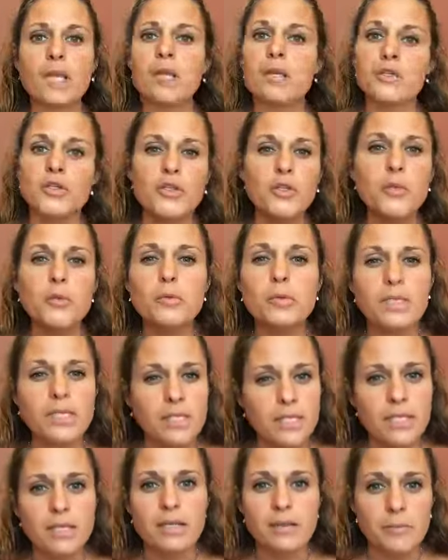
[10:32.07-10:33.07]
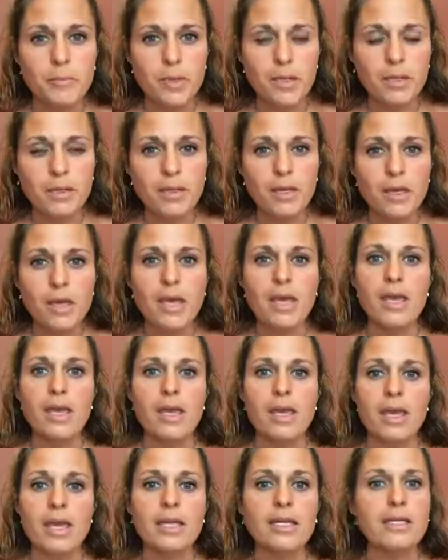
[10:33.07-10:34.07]
so deep
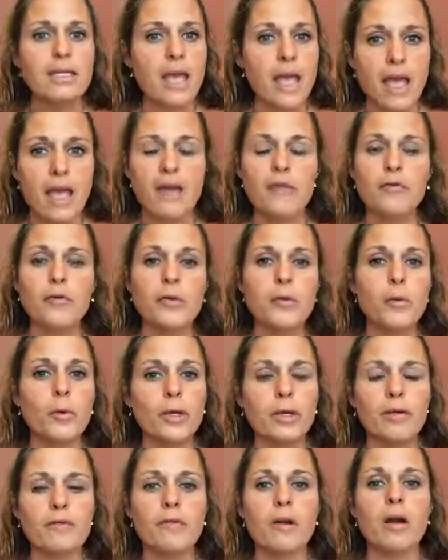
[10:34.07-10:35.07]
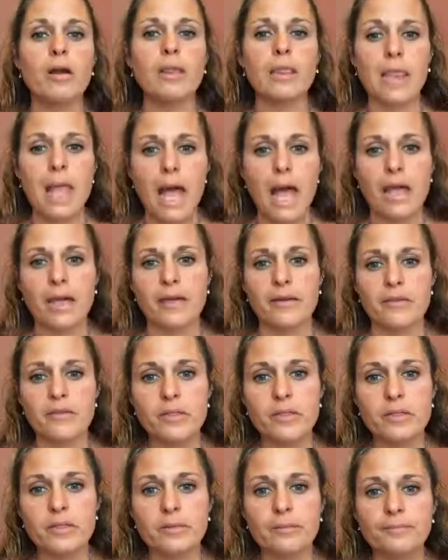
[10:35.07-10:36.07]
into every one of our
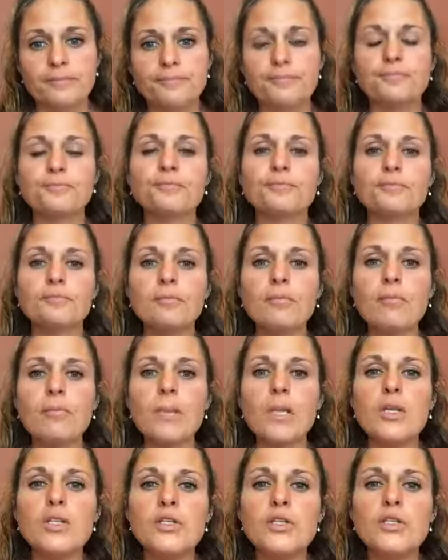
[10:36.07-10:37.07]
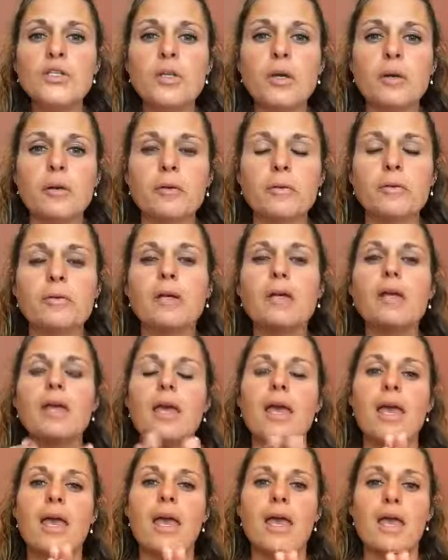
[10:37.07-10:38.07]
lives. So
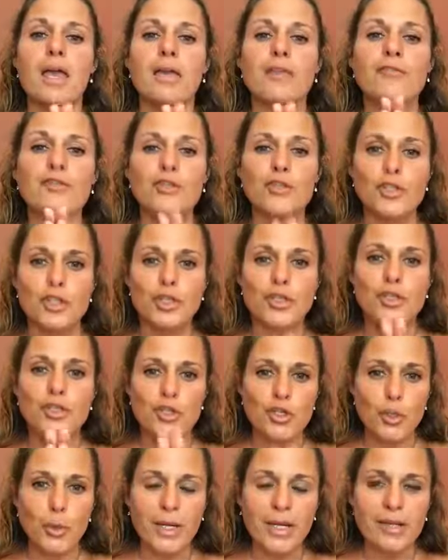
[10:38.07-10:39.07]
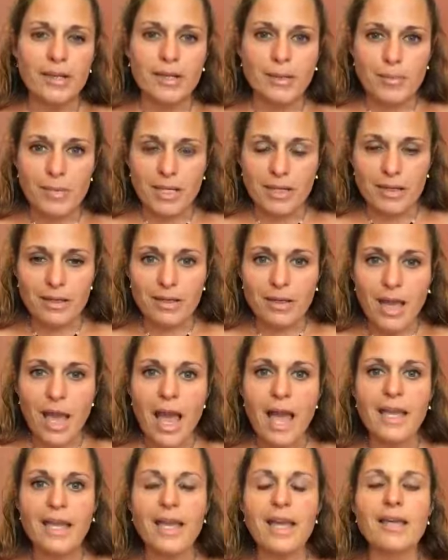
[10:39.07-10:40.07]
if you're just joining me,
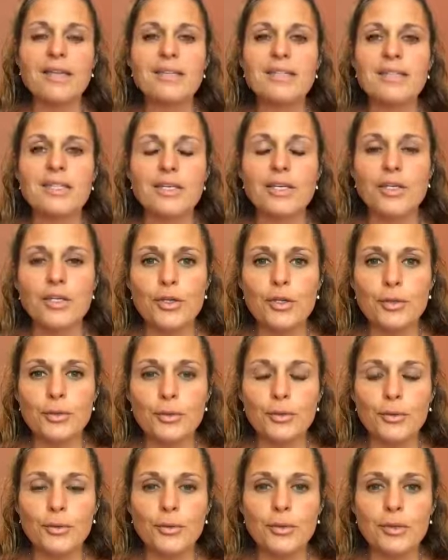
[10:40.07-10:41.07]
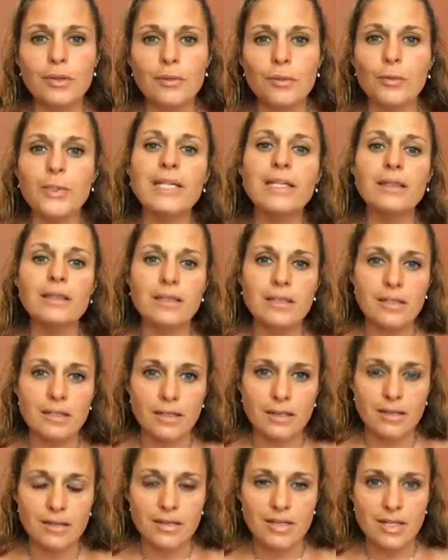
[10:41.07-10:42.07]
I ask that you
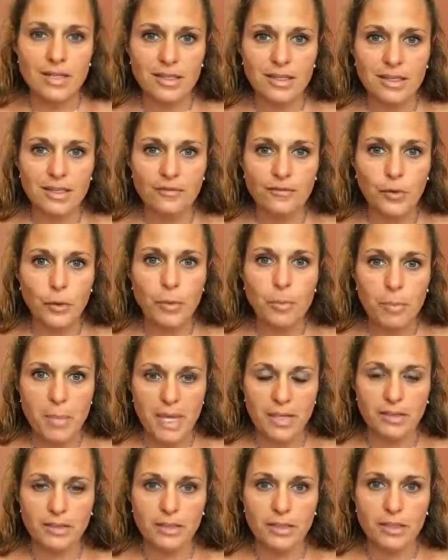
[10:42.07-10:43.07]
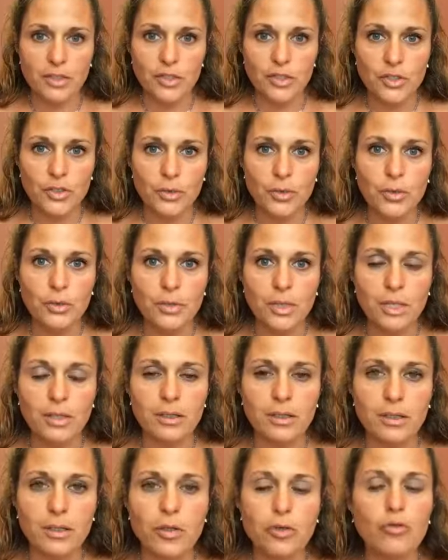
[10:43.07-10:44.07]
re-listen to this full message so you
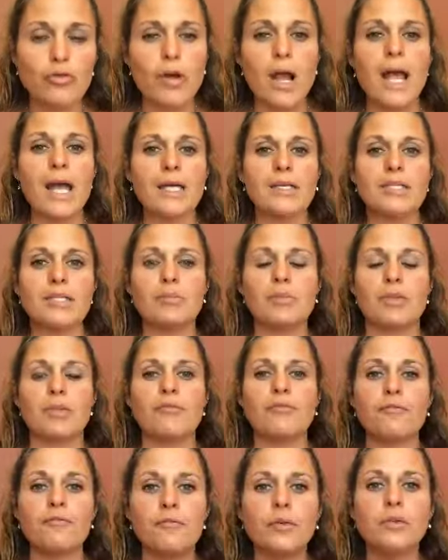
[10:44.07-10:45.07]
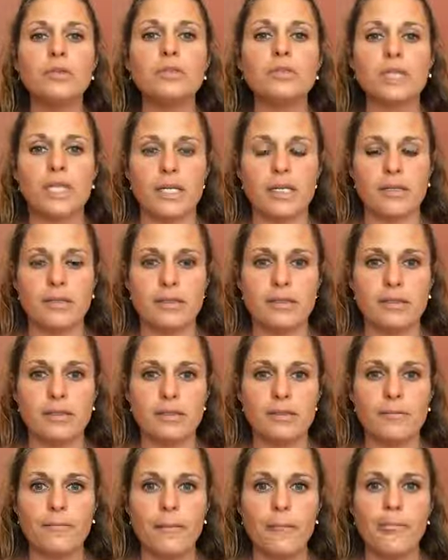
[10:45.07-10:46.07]
can grasp the
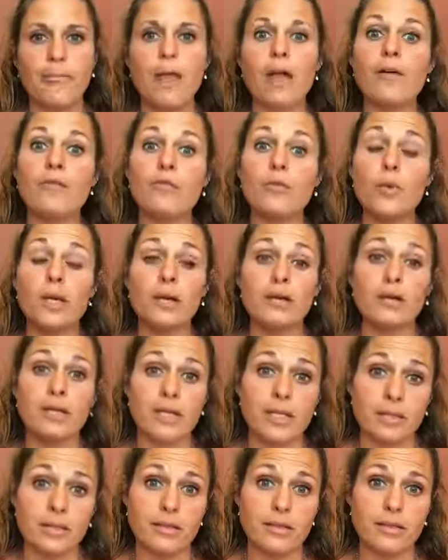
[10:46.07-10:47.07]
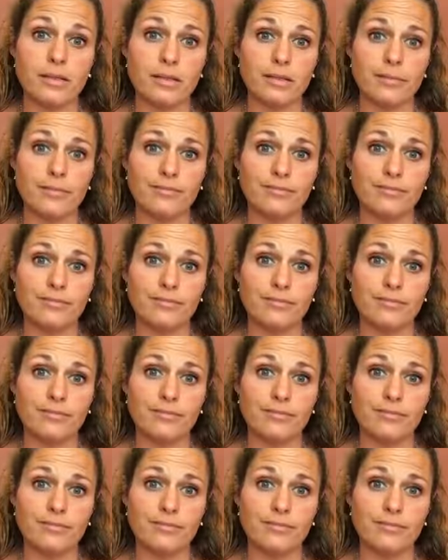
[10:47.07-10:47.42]
fullness of where it is.